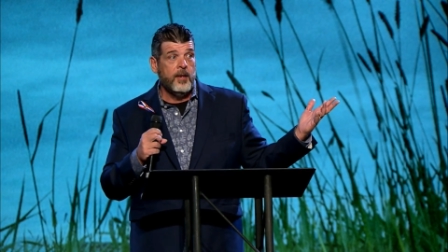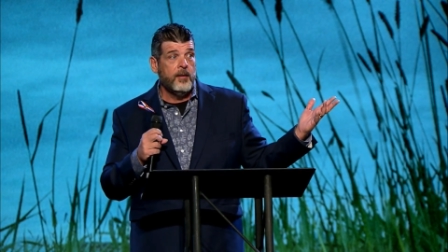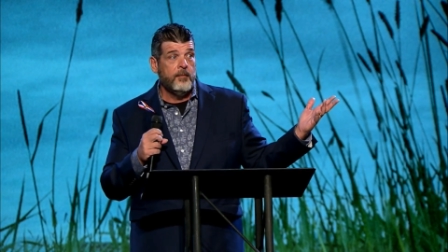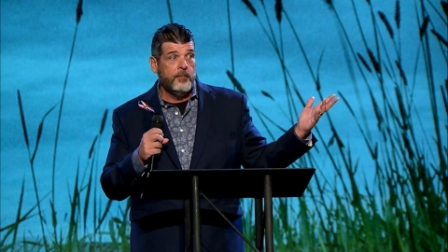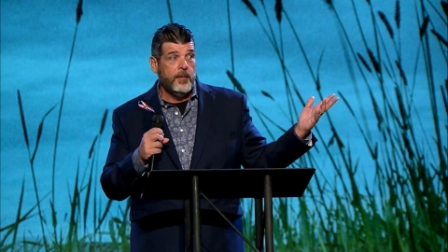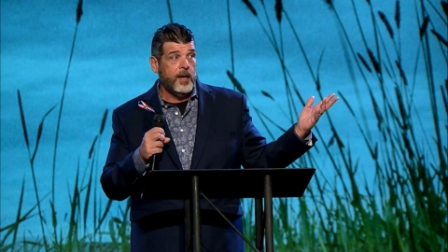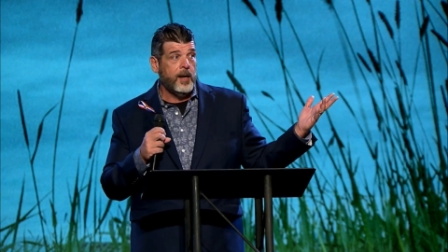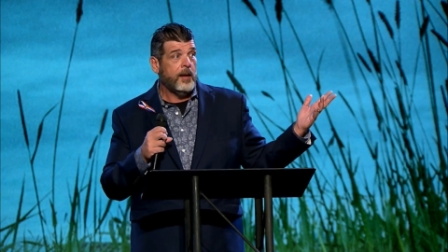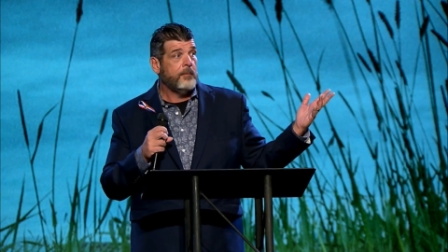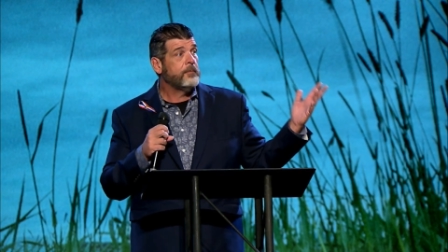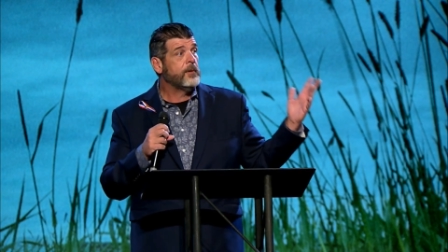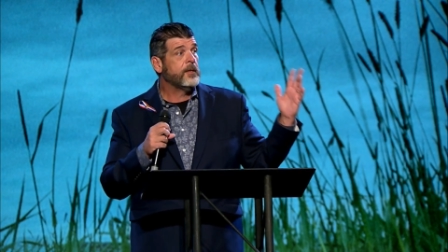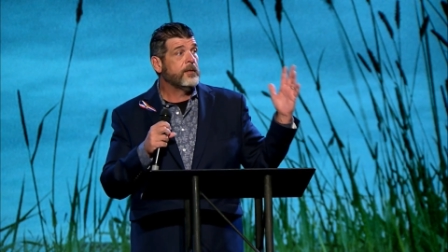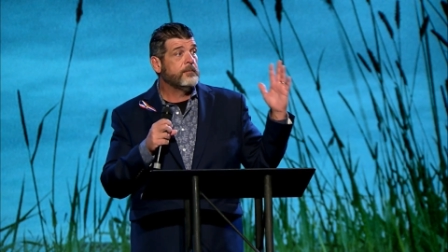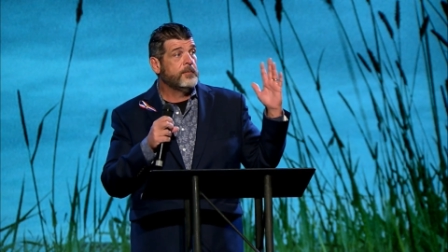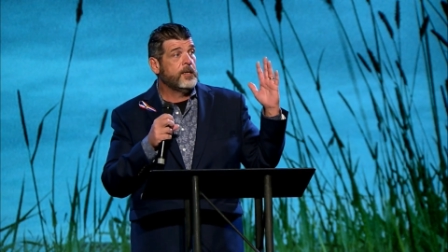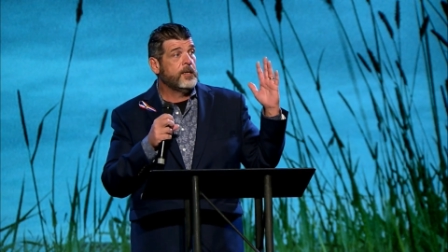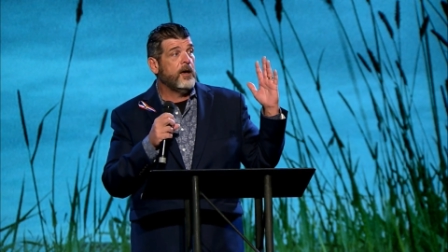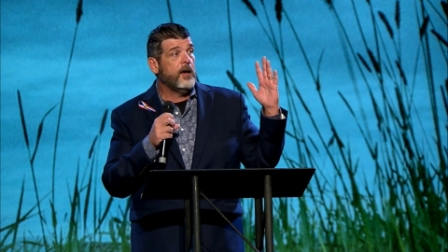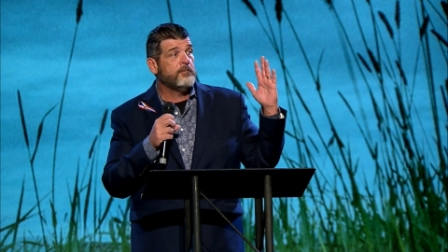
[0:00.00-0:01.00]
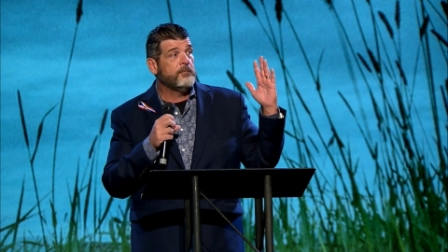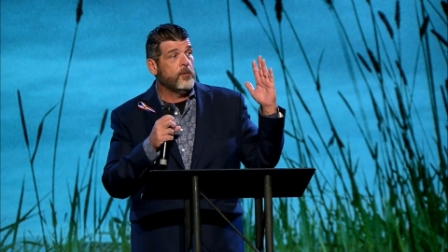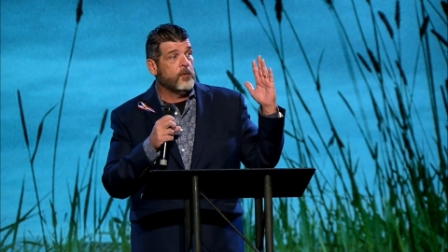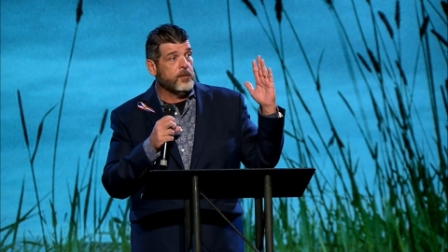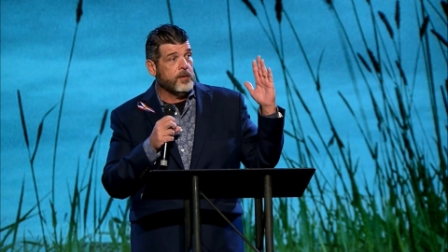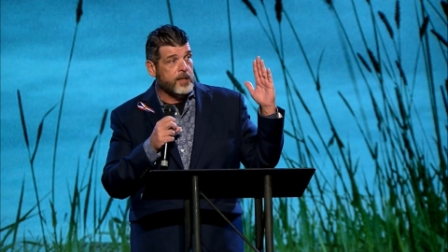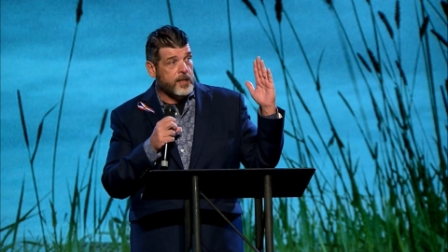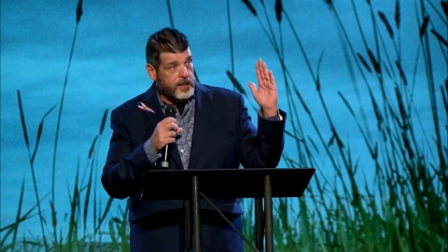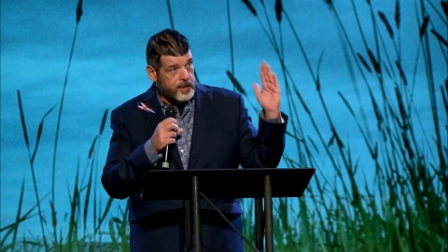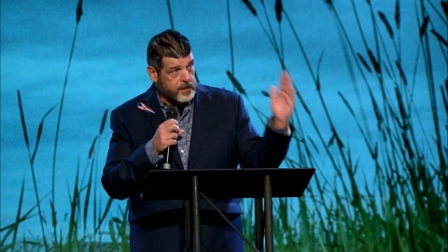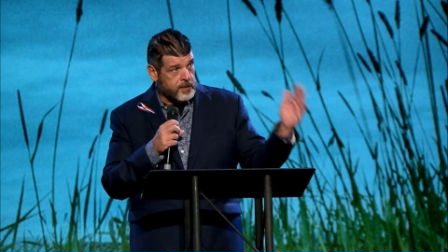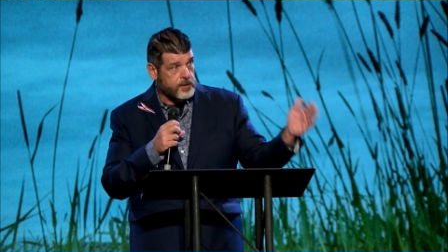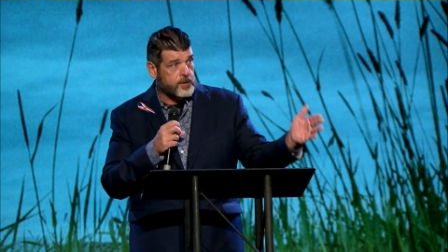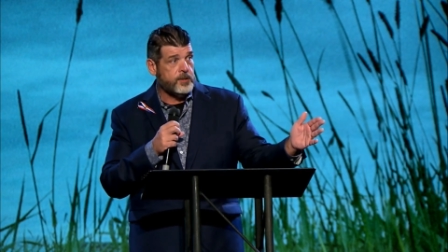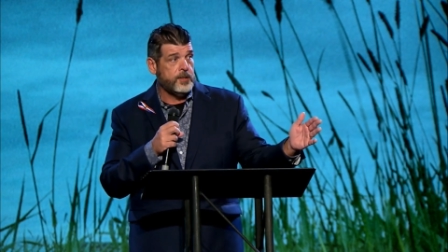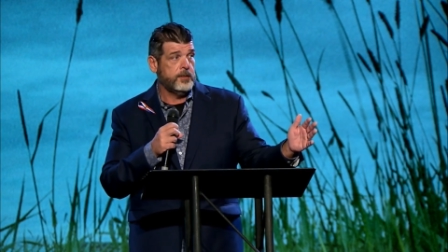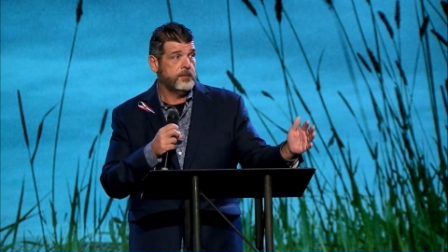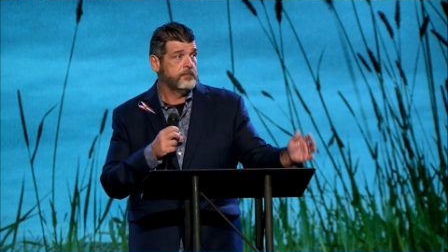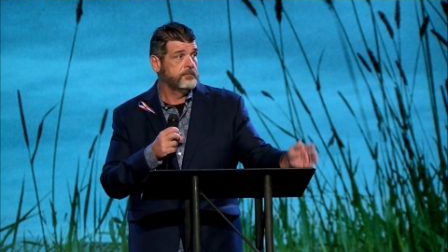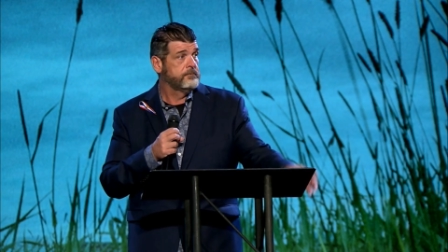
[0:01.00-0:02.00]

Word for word: Man, that brother bit off more than he can chew.